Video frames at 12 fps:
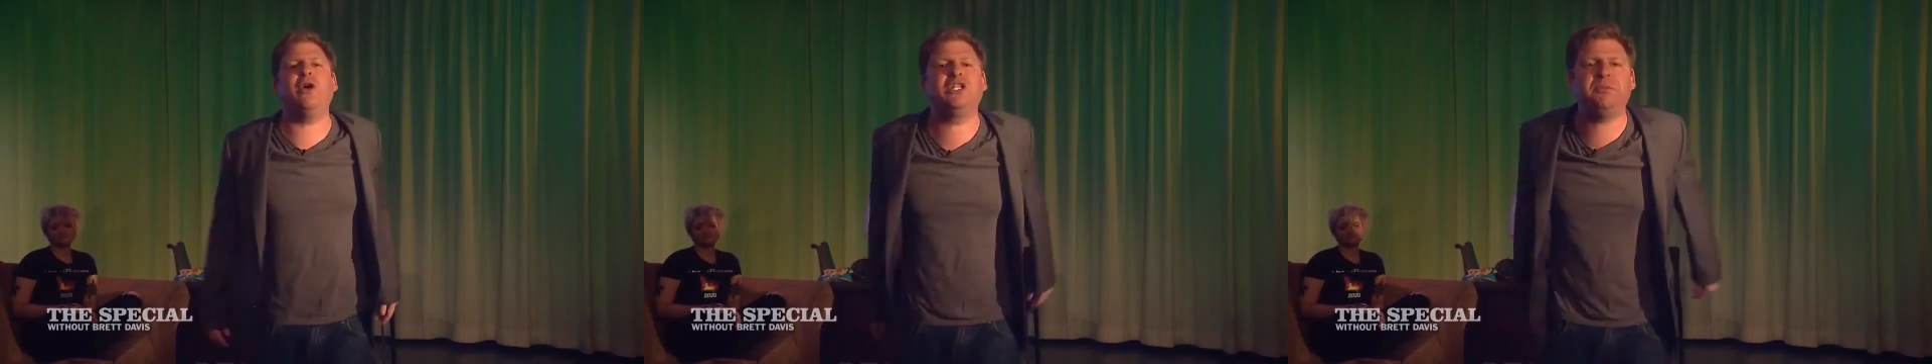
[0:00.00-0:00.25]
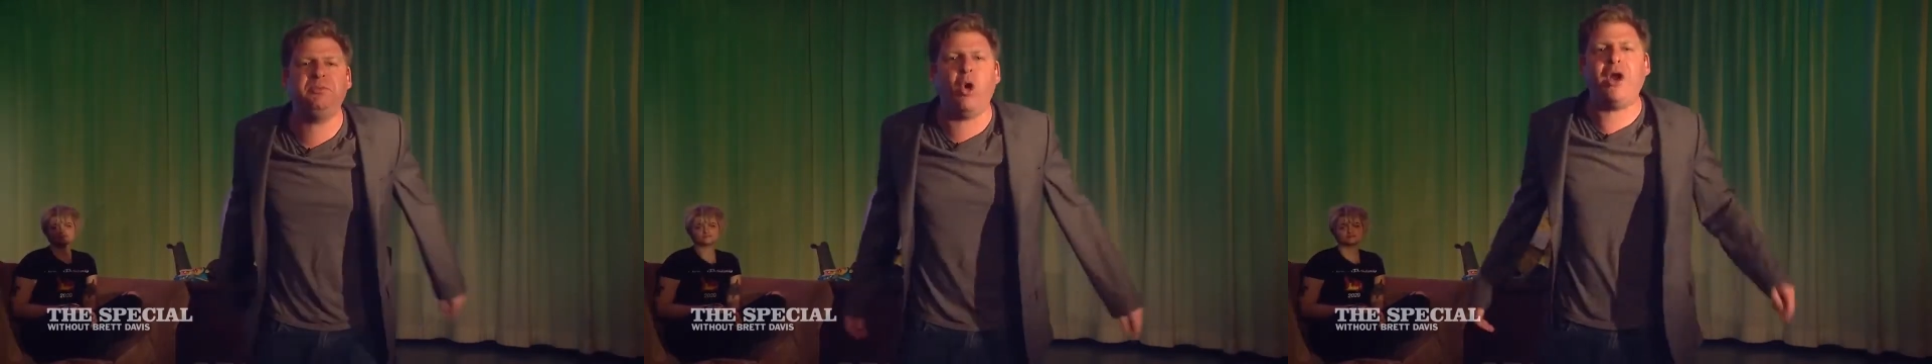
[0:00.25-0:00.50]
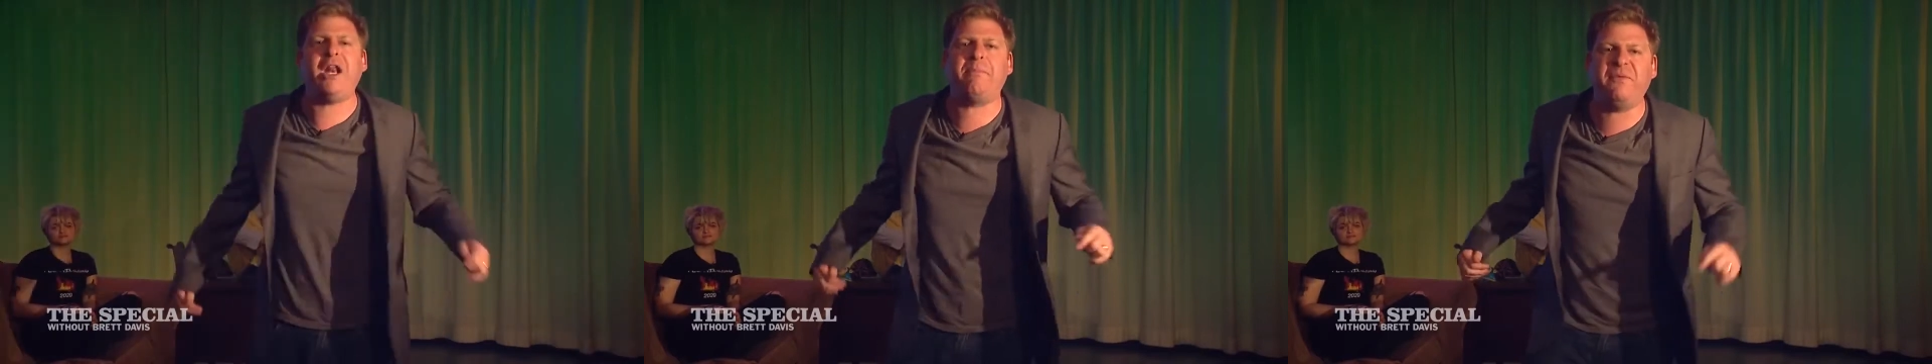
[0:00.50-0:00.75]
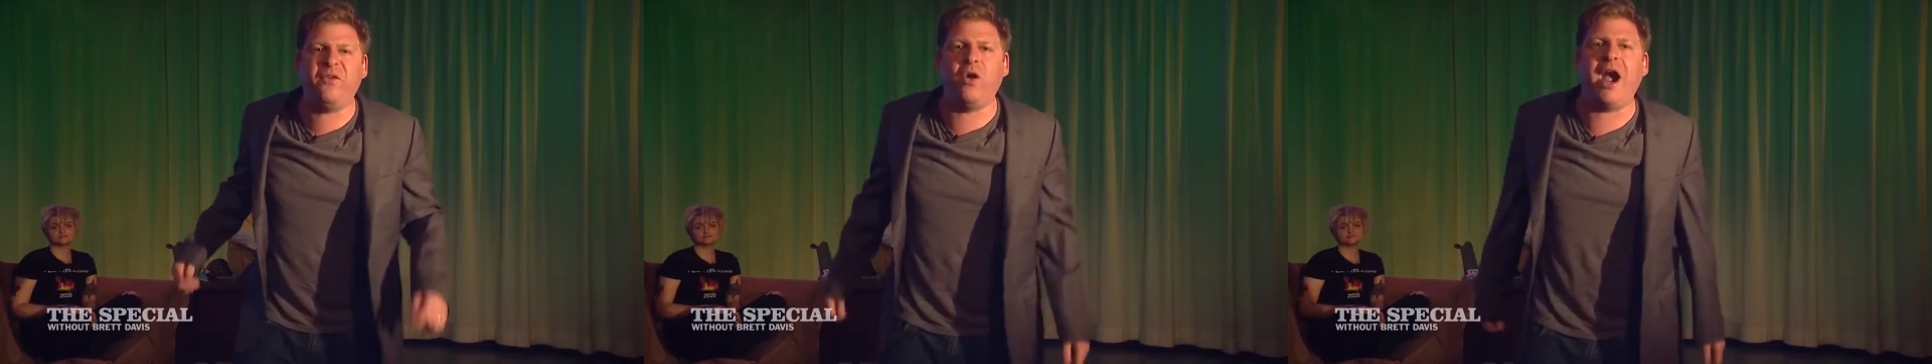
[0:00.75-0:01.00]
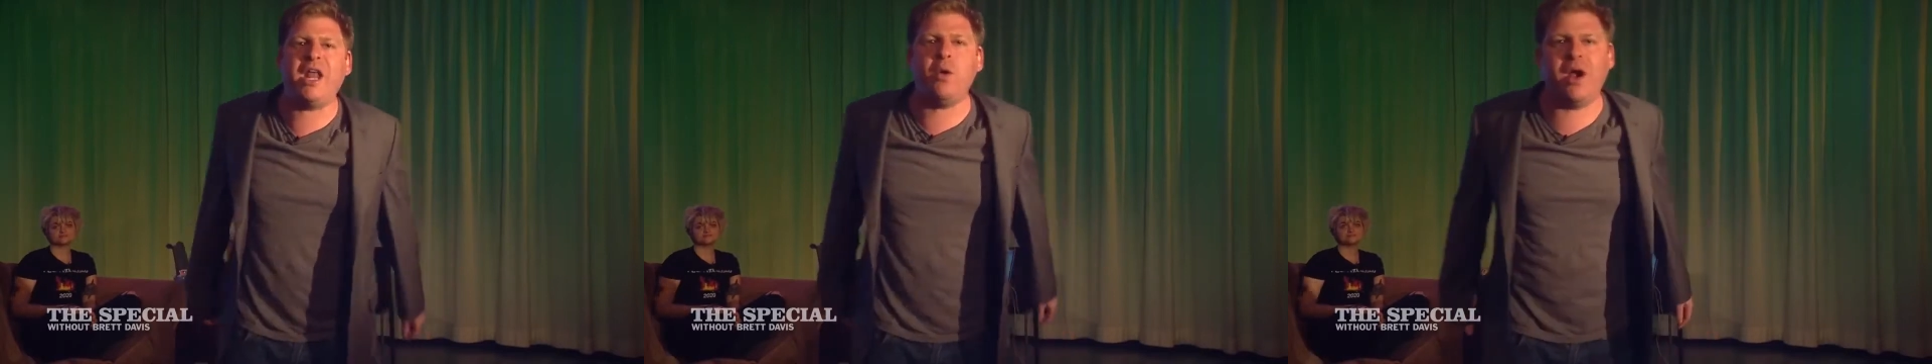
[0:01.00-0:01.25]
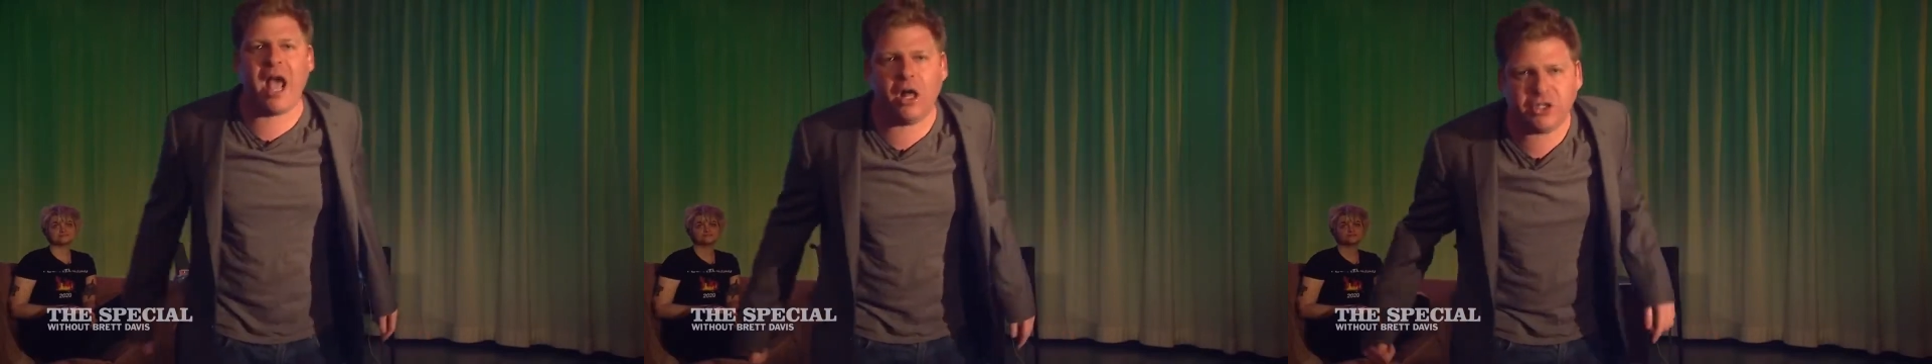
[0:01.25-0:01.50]
exploit it before
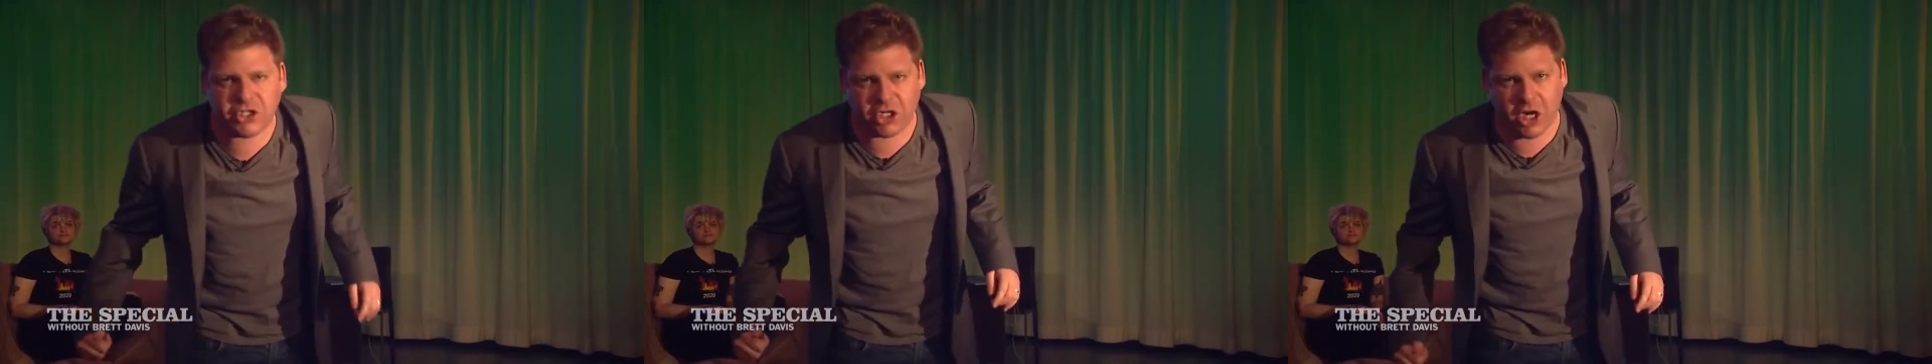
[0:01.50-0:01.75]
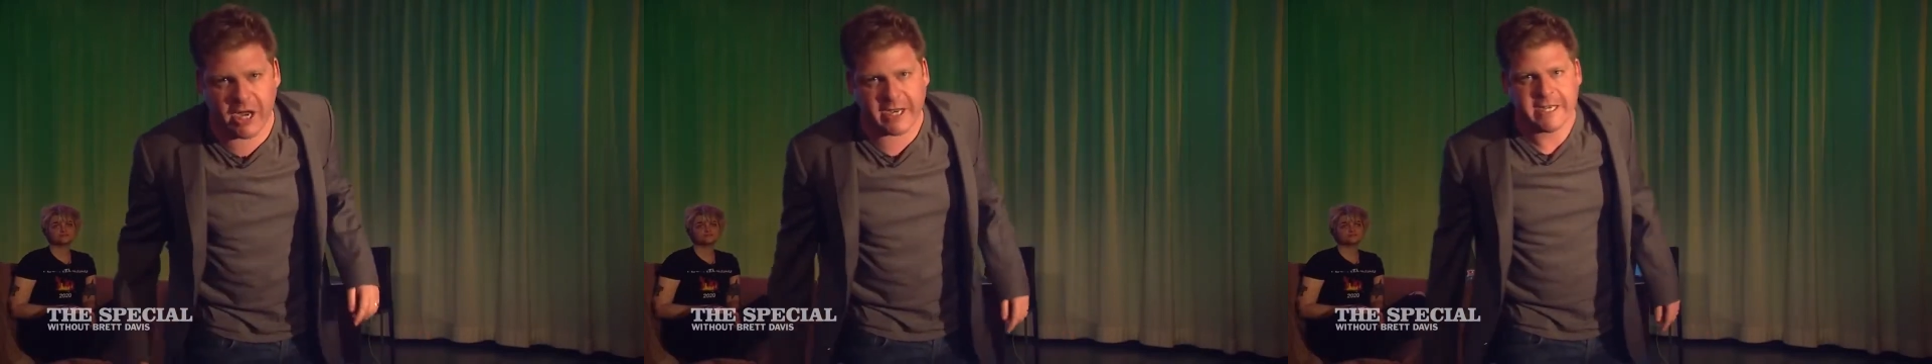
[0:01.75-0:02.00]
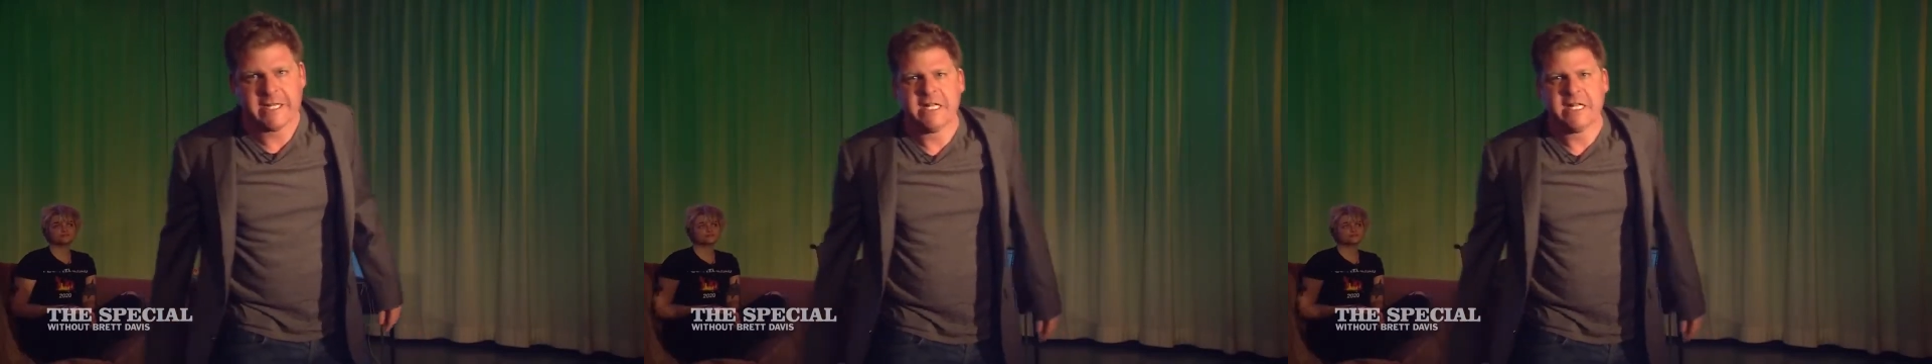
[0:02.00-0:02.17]
anyone else could.